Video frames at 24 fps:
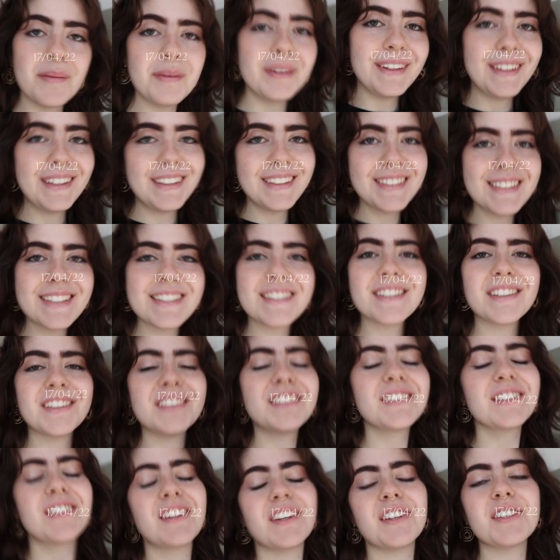Easter
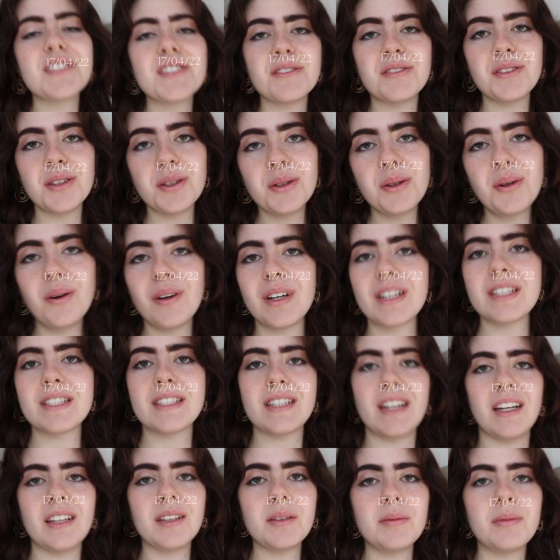to those of you who are
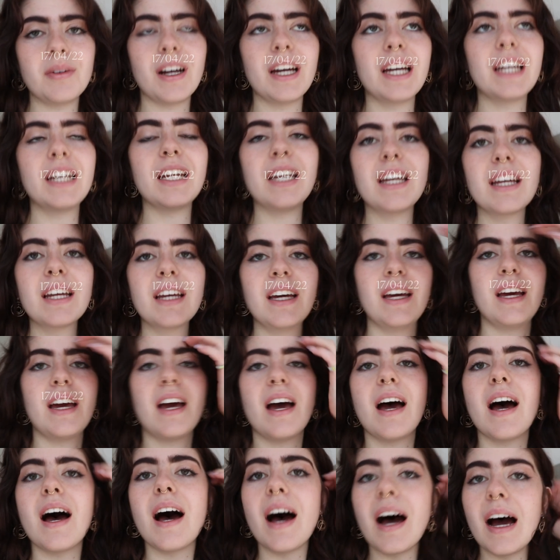celebrating.
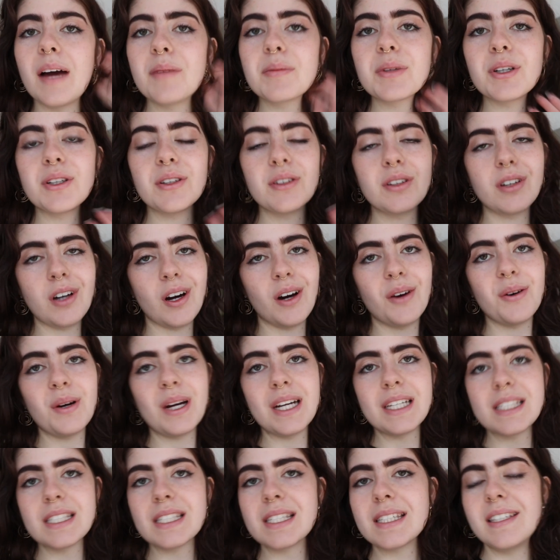I'm gonna go
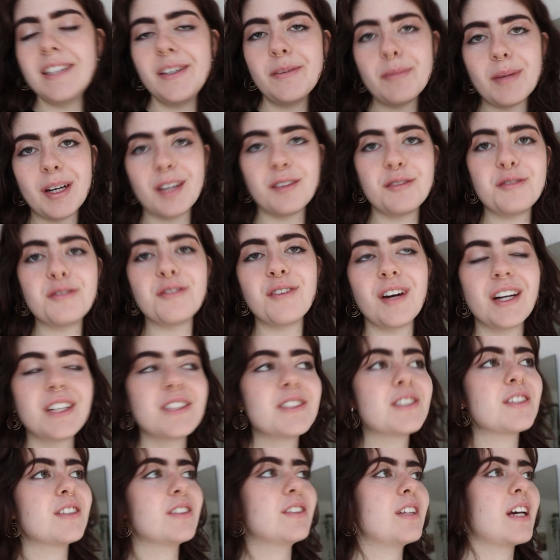and see my
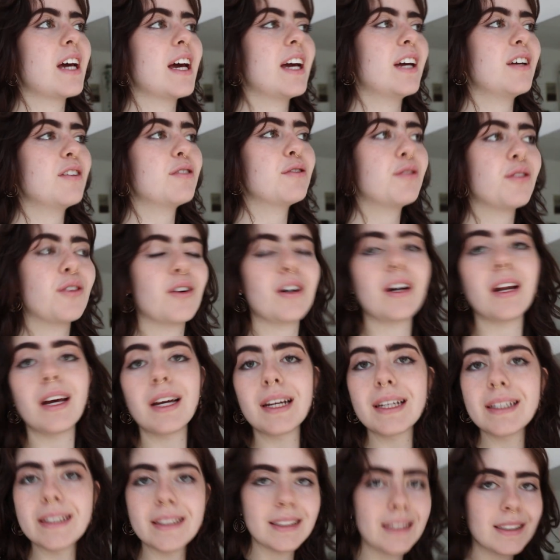friend today for
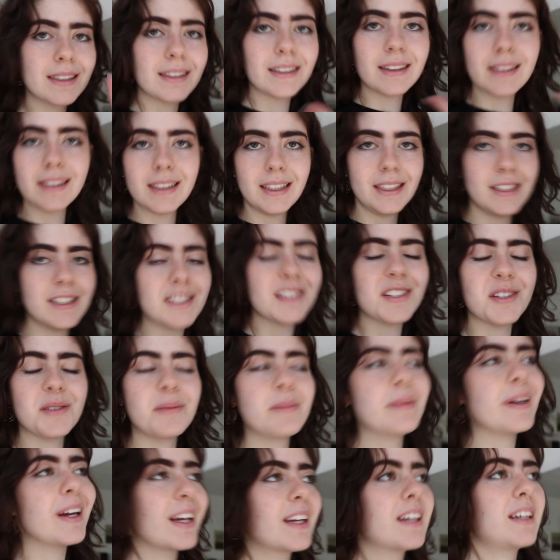like a little Easter
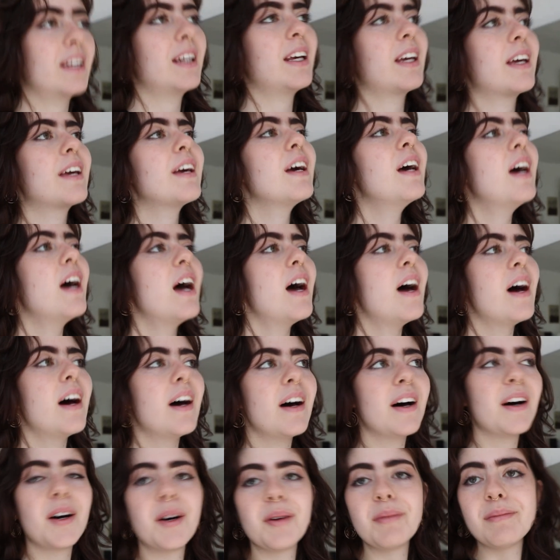picnic.
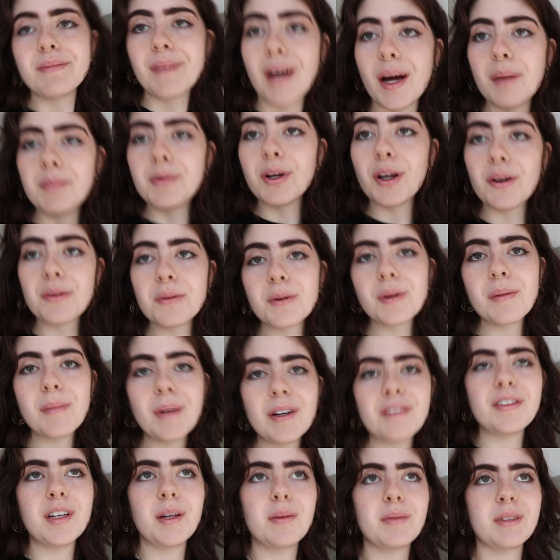Um, I'm not with
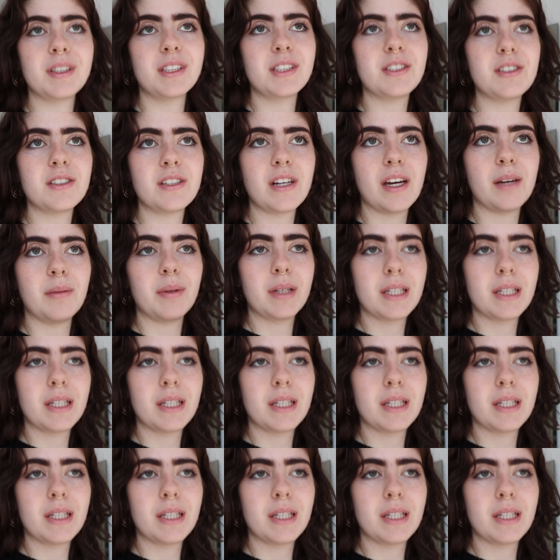my family today